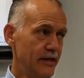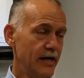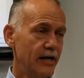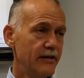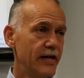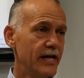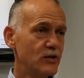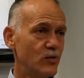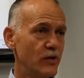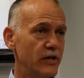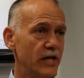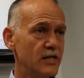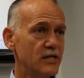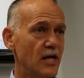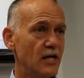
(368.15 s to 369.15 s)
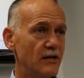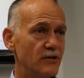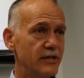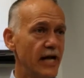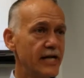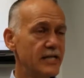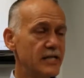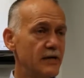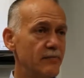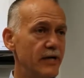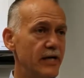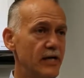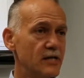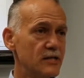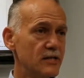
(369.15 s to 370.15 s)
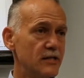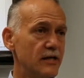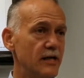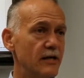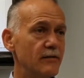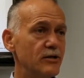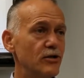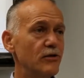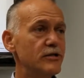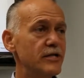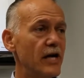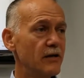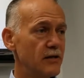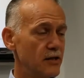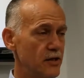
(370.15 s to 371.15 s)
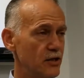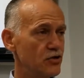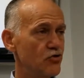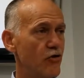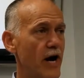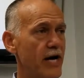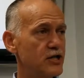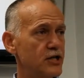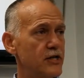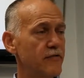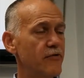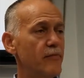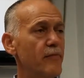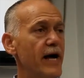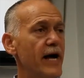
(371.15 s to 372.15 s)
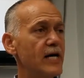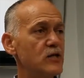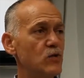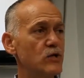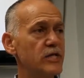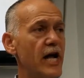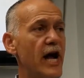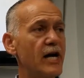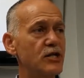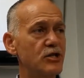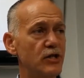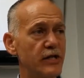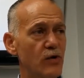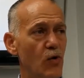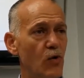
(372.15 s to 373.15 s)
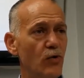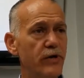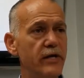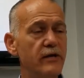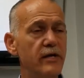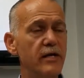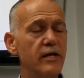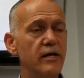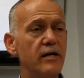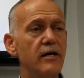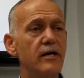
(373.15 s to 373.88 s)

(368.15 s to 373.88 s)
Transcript: And that's when things got a little dicey, because it turns out that the traction of the mass was actually holding the